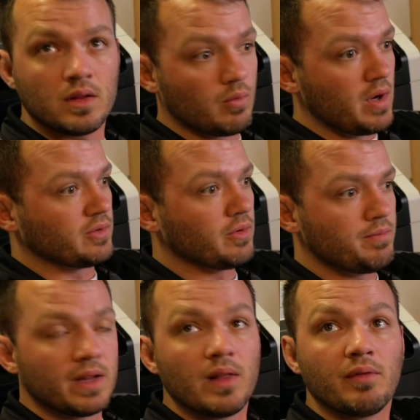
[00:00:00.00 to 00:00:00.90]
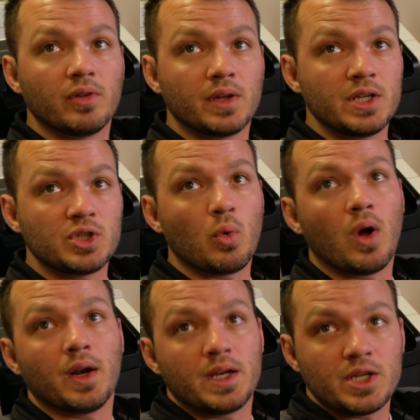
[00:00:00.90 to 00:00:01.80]
The wings would be level in each
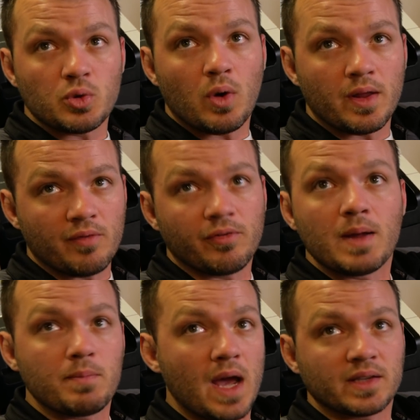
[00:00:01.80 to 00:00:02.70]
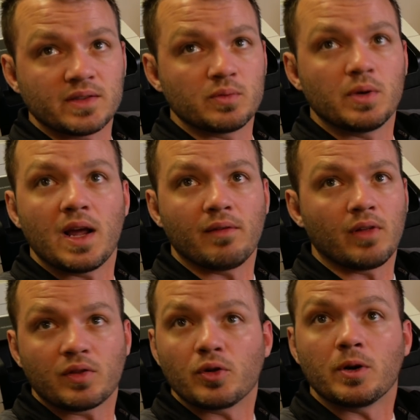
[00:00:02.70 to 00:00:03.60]
one, and each one of the flight passes would have
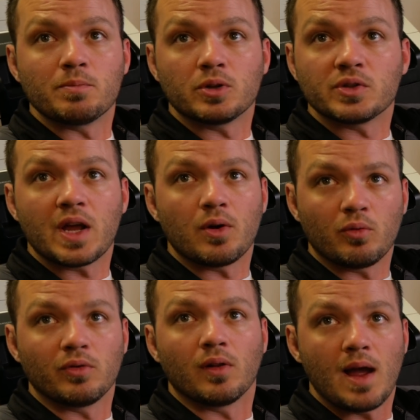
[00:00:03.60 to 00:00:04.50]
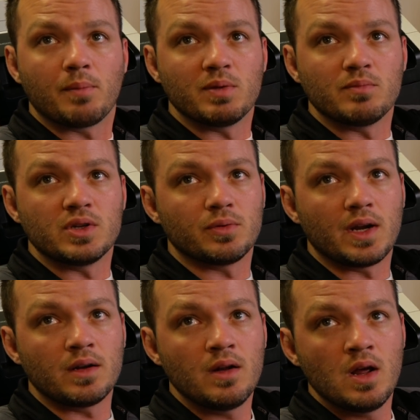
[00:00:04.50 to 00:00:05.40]
like 30% overlap in
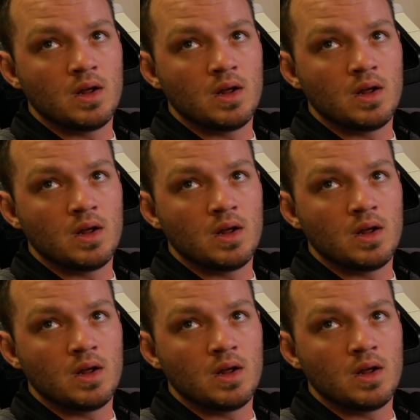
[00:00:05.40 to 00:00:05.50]
between.